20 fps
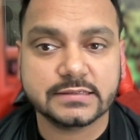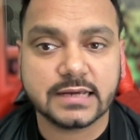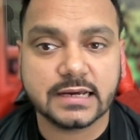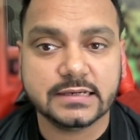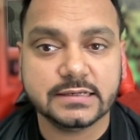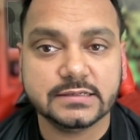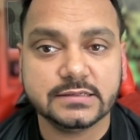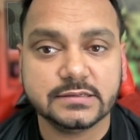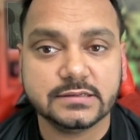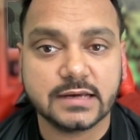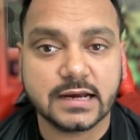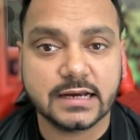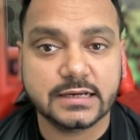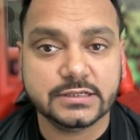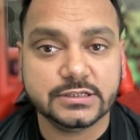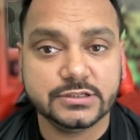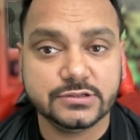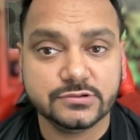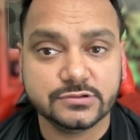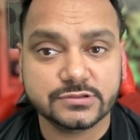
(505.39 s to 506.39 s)
I
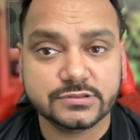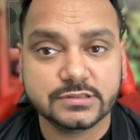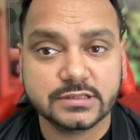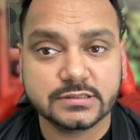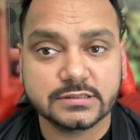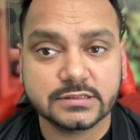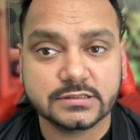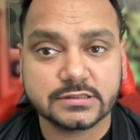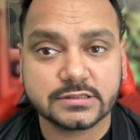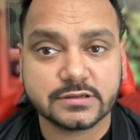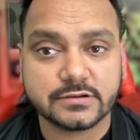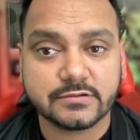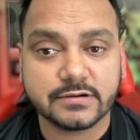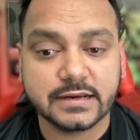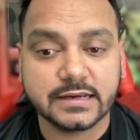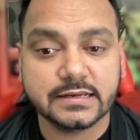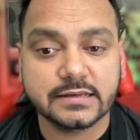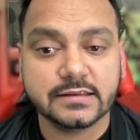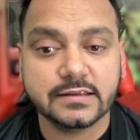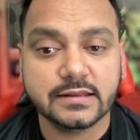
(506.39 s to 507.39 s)
use this
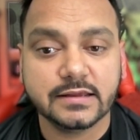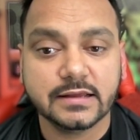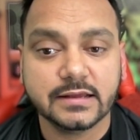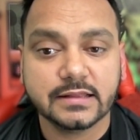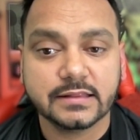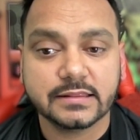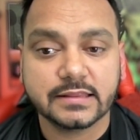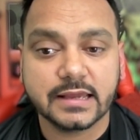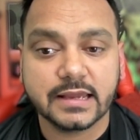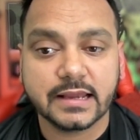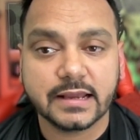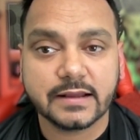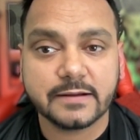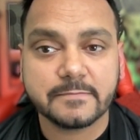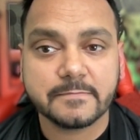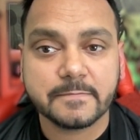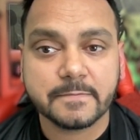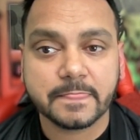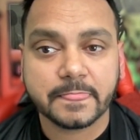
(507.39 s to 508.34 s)
screen thing,